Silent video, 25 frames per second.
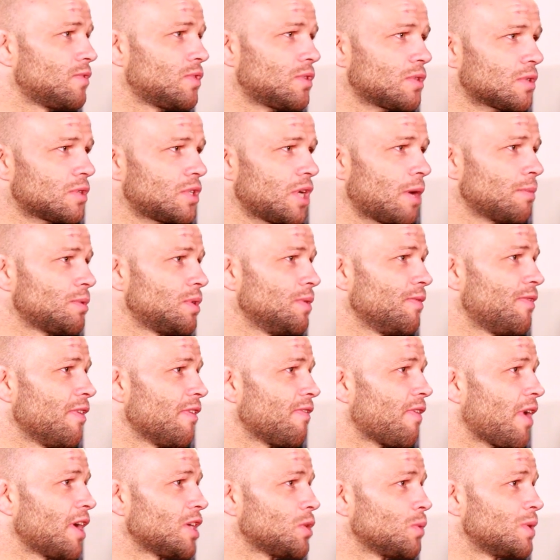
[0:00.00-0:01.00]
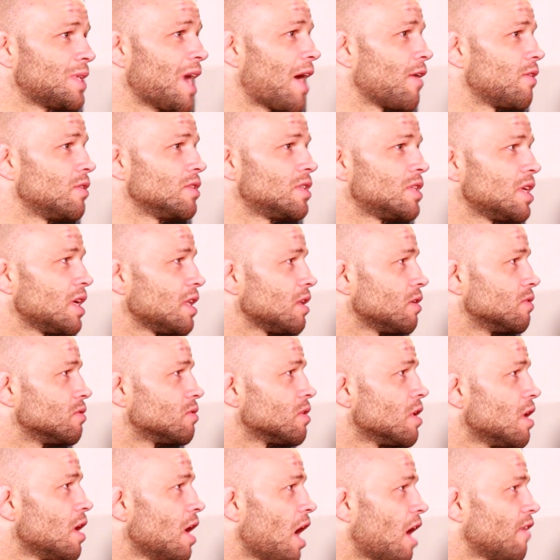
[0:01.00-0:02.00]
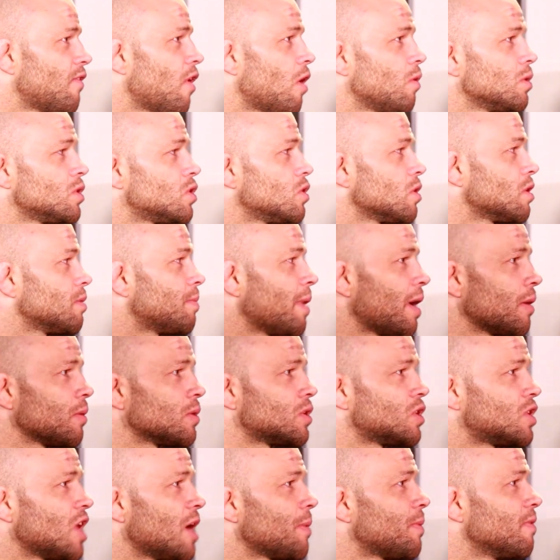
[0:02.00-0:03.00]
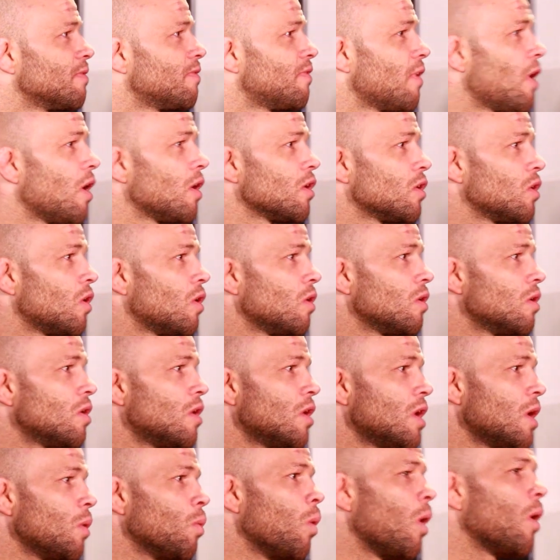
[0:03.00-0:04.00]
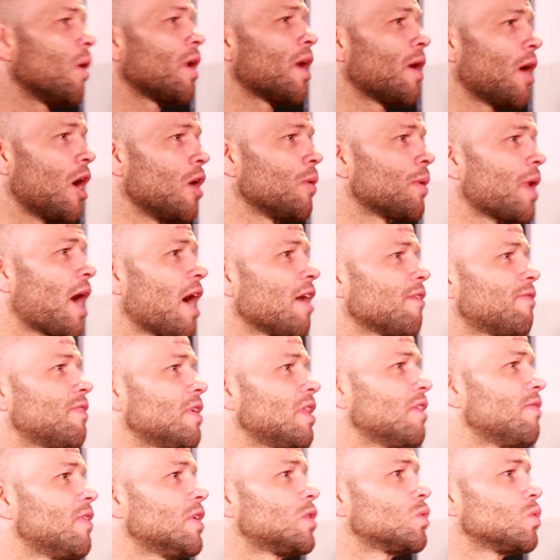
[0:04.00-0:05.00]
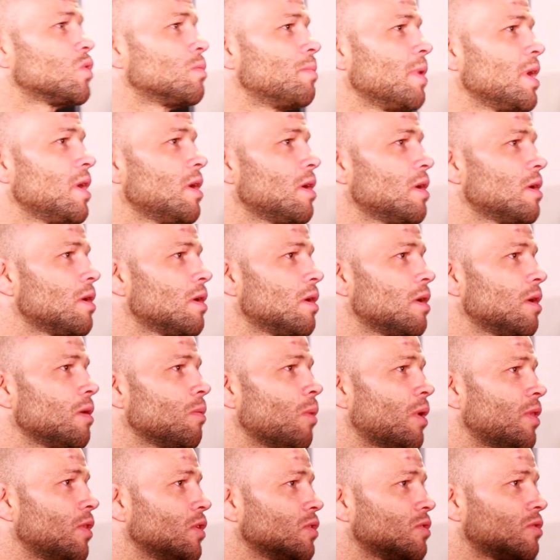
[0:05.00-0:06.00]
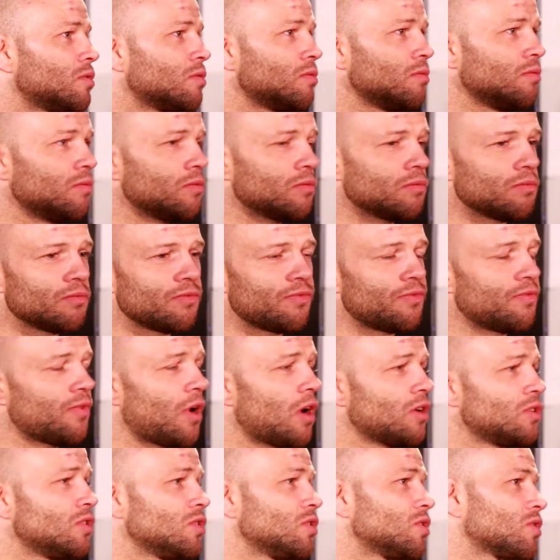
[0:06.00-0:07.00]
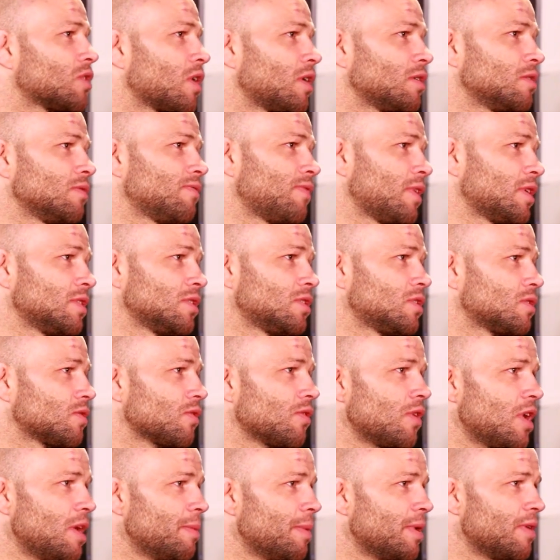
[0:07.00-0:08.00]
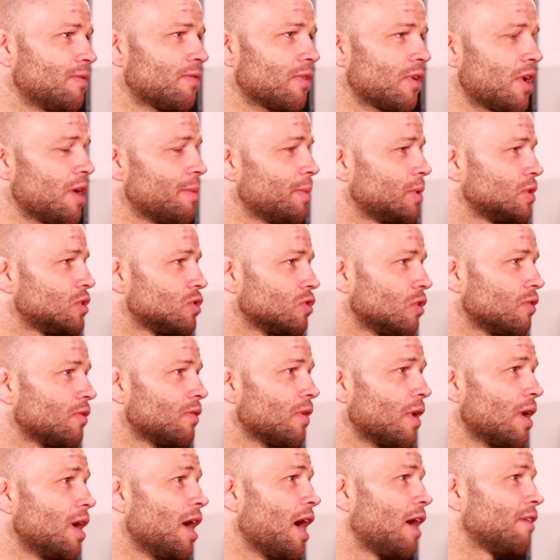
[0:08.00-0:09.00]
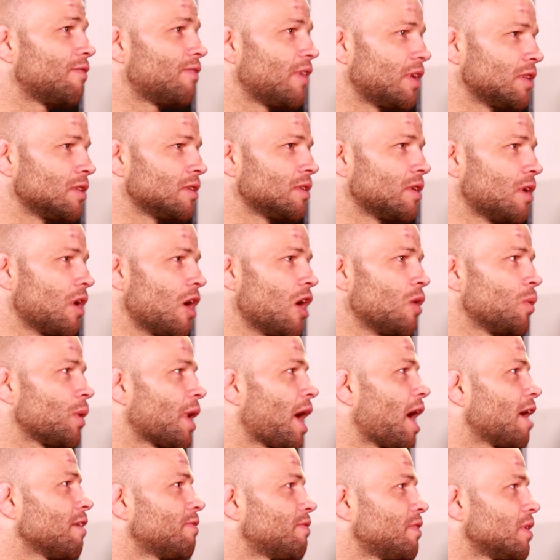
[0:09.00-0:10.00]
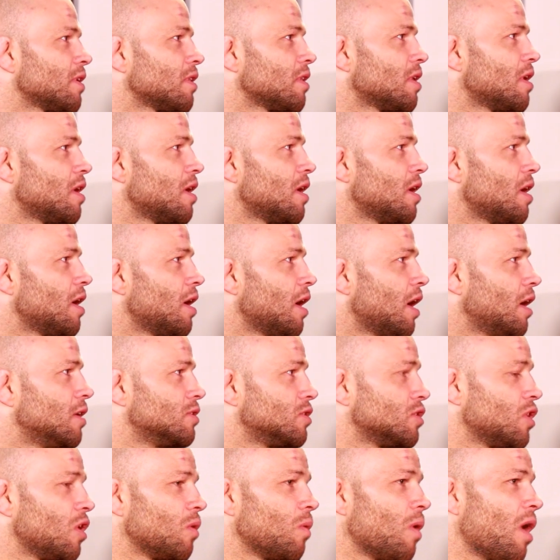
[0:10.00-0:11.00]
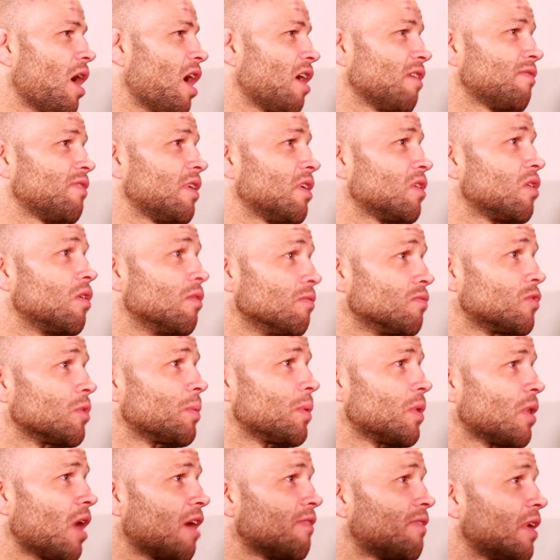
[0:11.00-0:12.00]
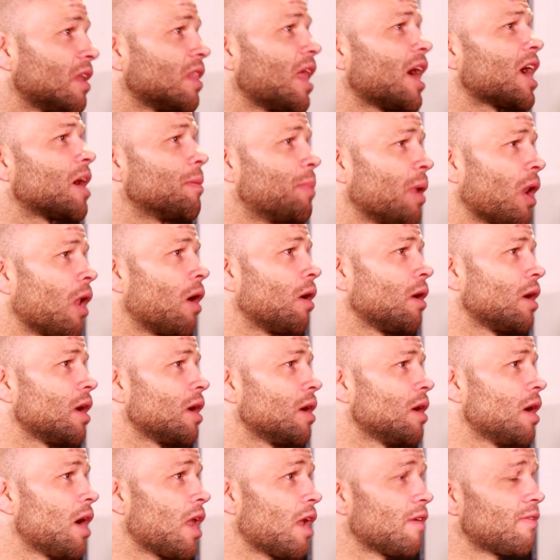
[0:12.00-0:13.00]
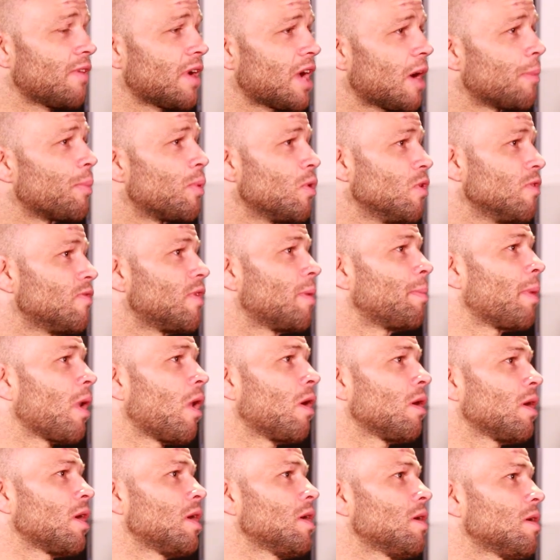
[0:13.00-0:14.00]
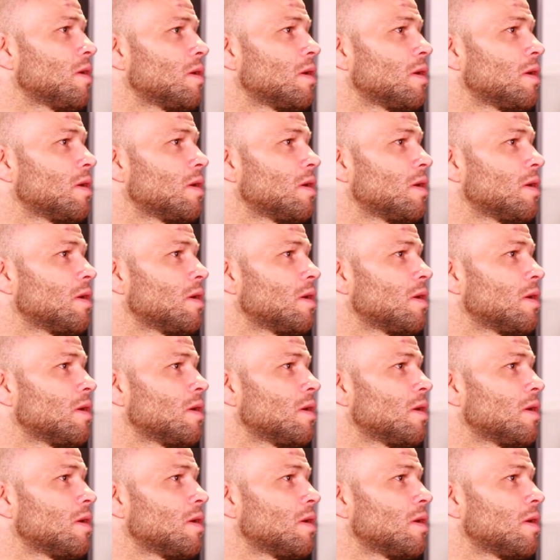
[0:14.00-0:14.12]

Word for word: championship fights with Darren Till, and I've always took a backward step and thought, you know, how would I feel if this was me, when there's thousands of fans screaming for him and stuff. I felt how would I feel, and you know what, I felt like I belong here, and I think I proved I belong here.